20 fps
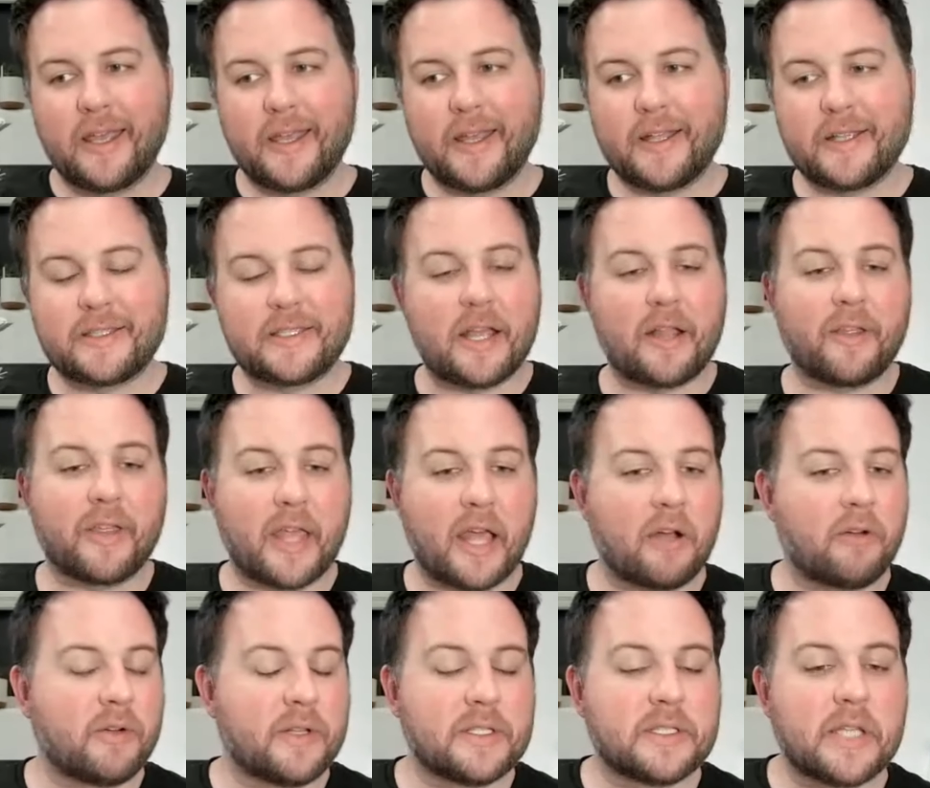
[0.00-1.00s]
it's not like
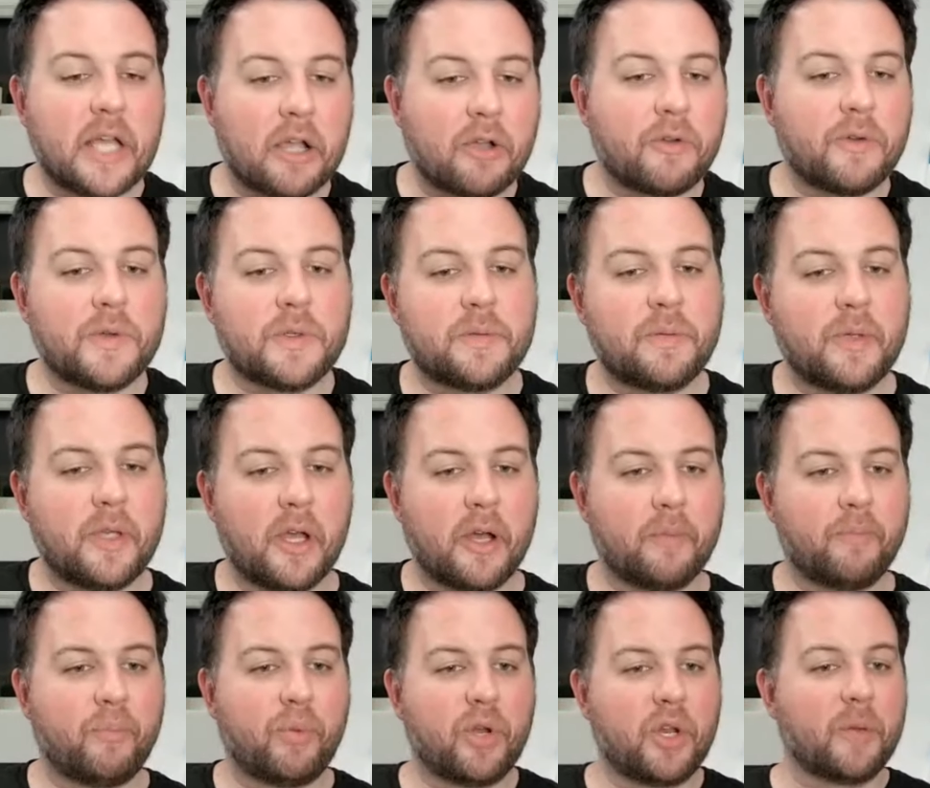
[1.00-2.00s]
Eklund's not going to be
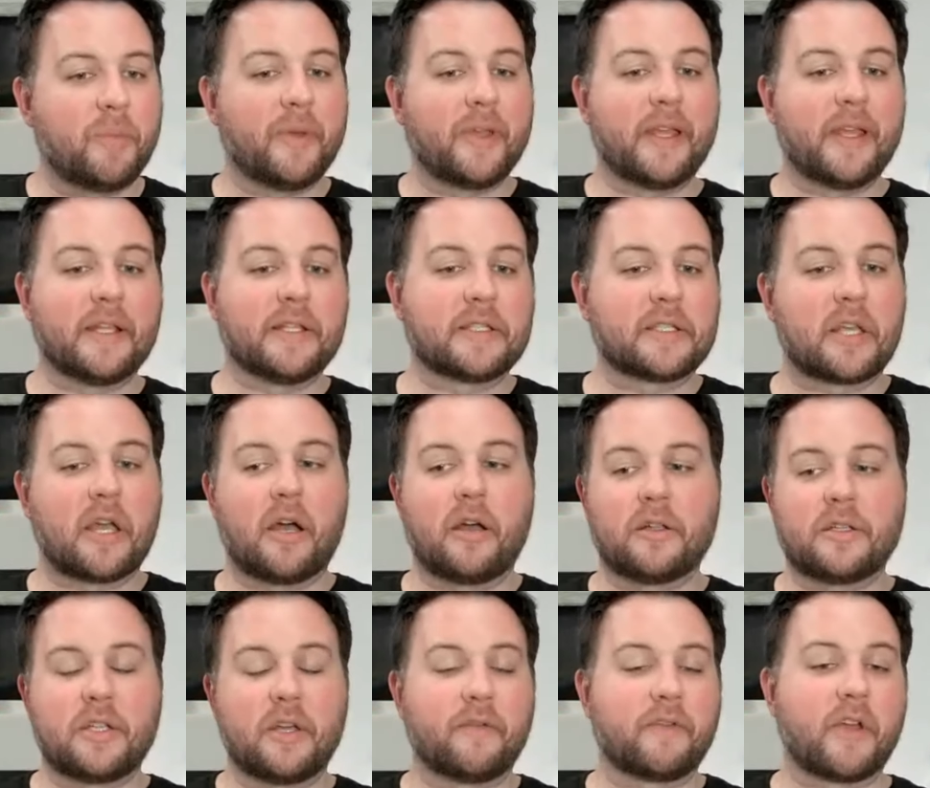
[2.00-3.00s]
put up against co
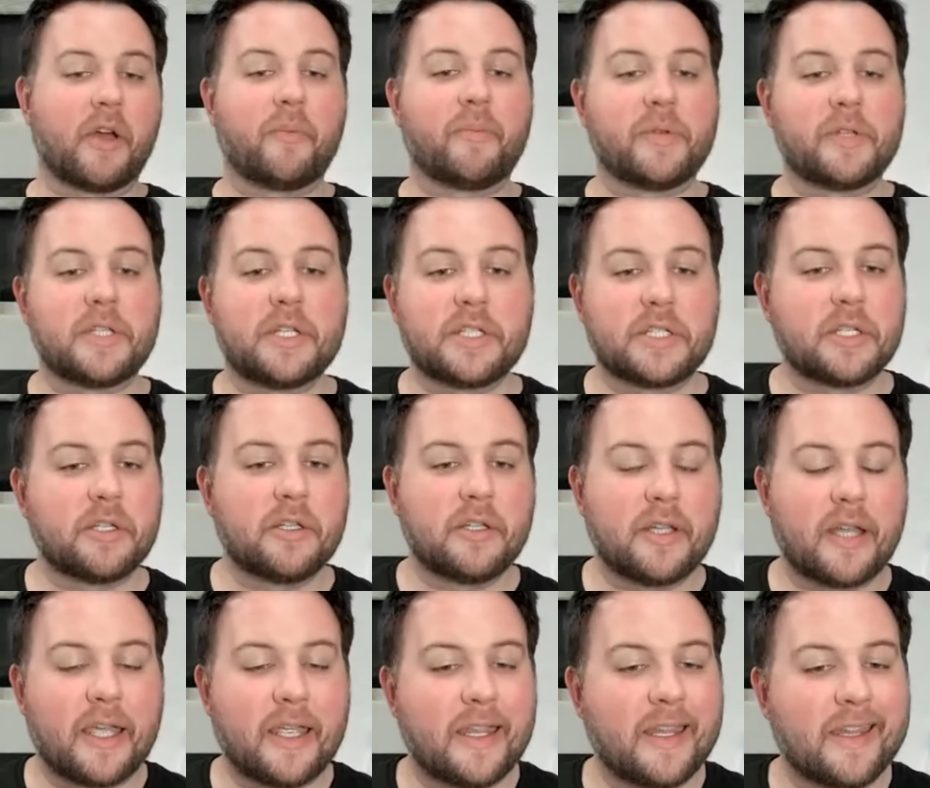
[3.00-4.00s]
tough
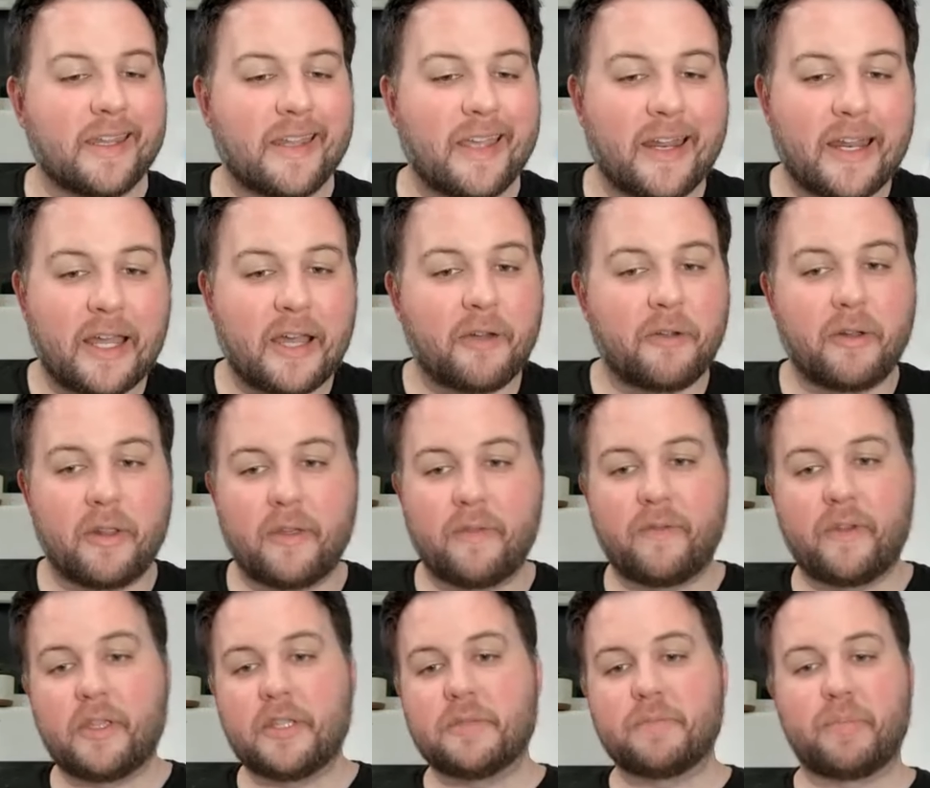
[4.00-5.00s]
competition night in, night out
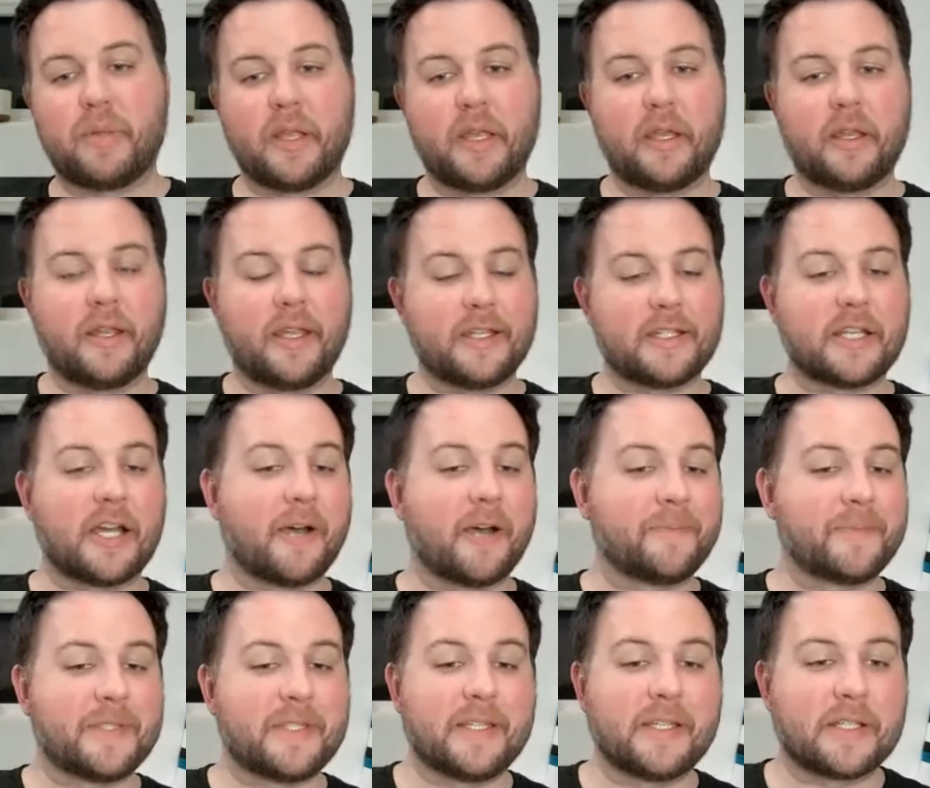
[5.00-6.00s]
if he's playing a
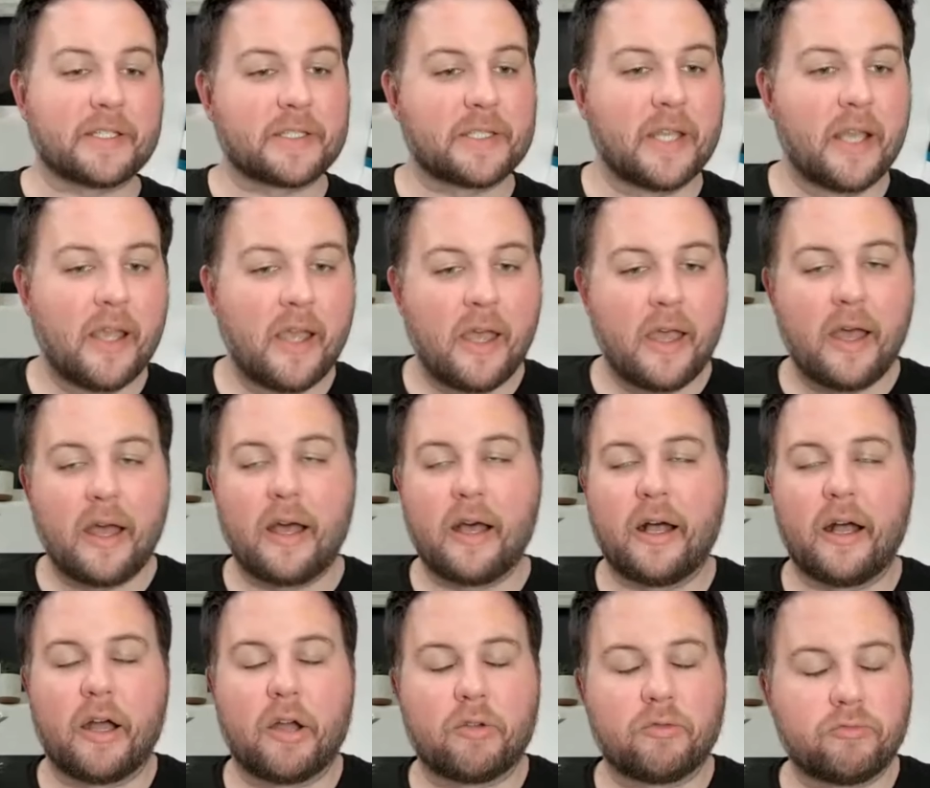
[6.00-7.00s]
top six
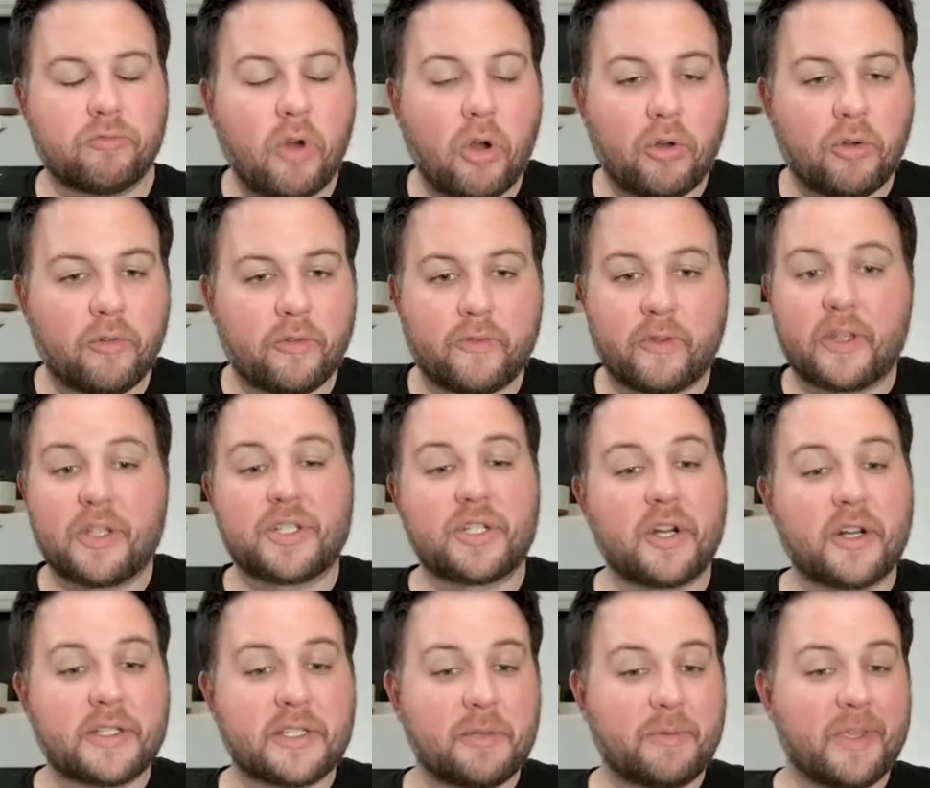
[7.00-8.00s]
uh, role for the
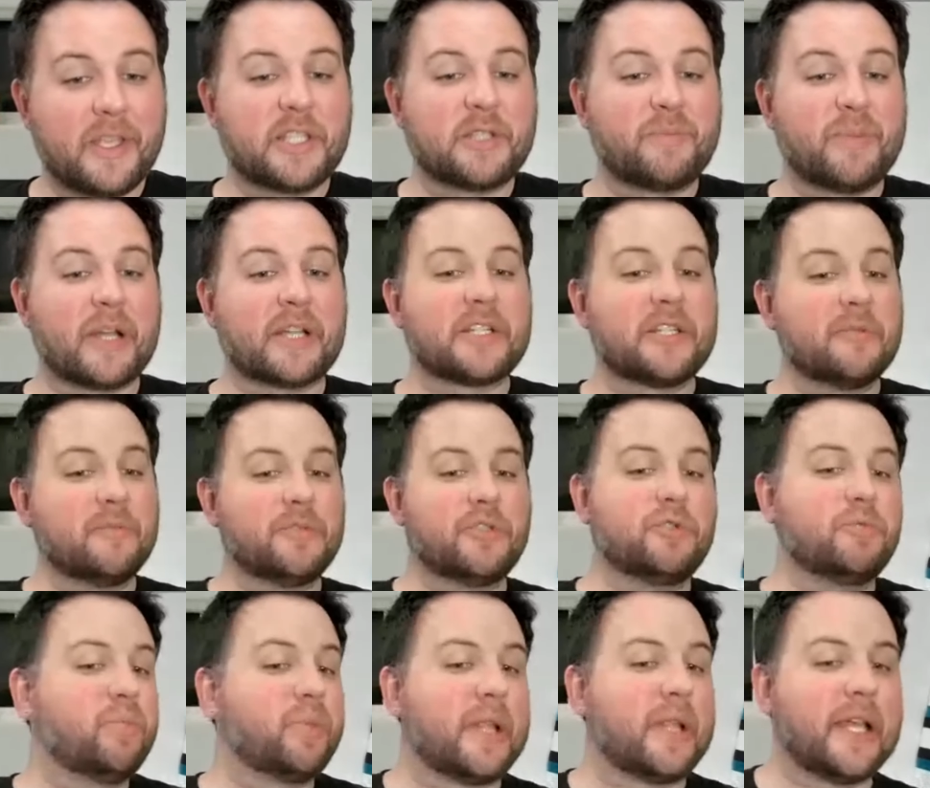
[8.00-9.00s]
Sharks that we expect him
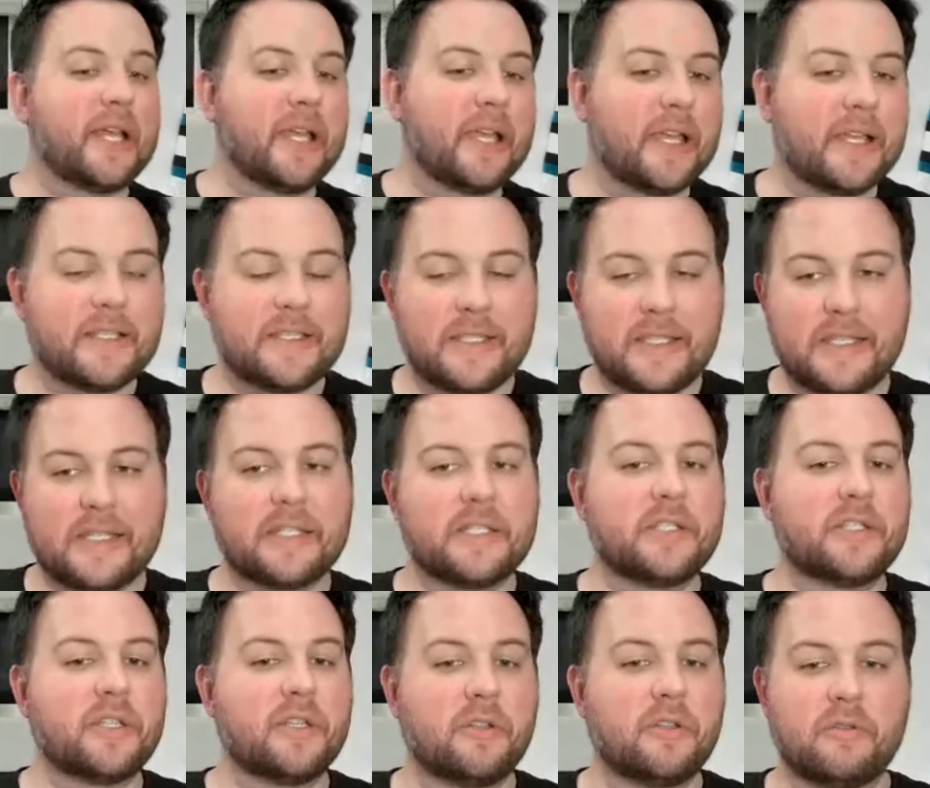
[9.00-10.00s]
to play as he
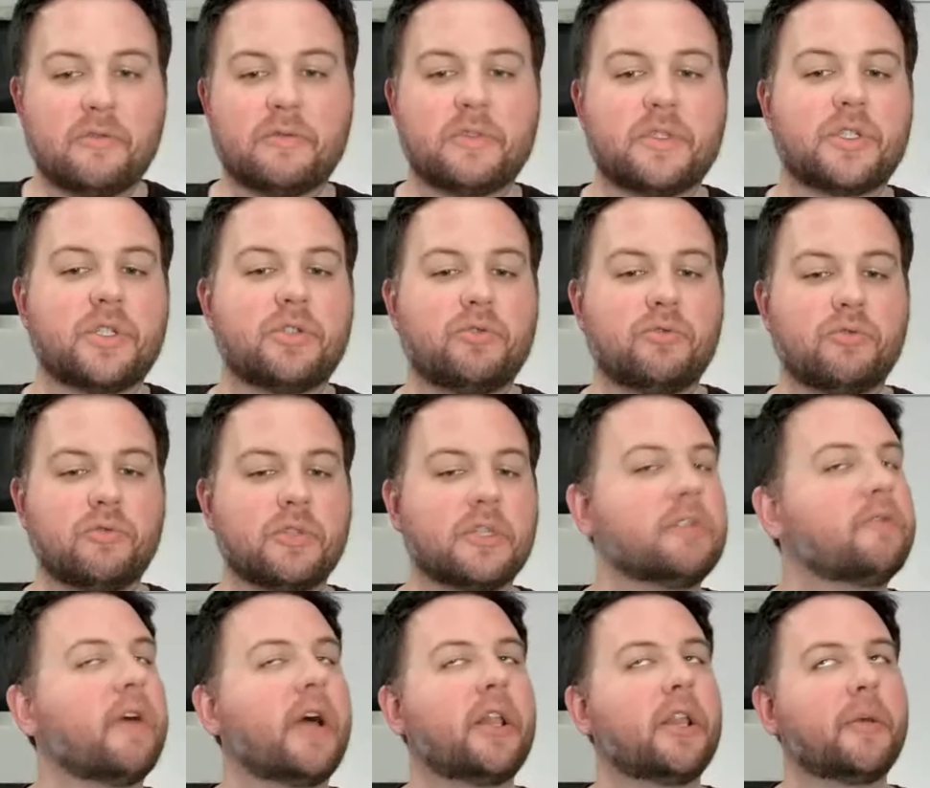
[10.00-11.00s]
continues to
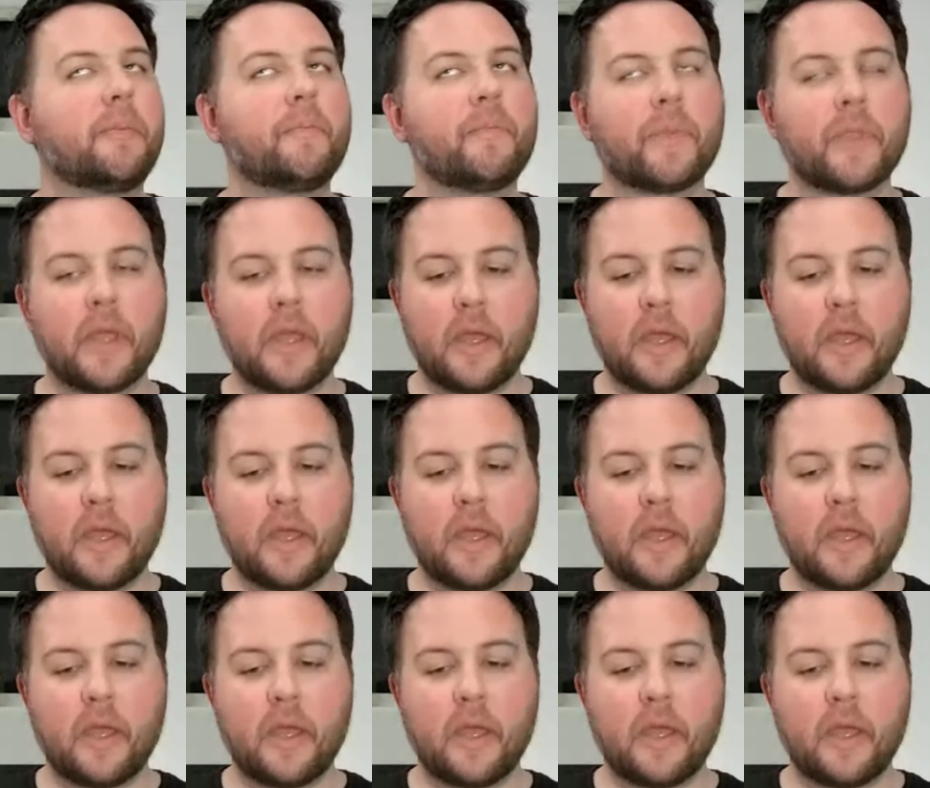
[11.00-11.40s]
develop.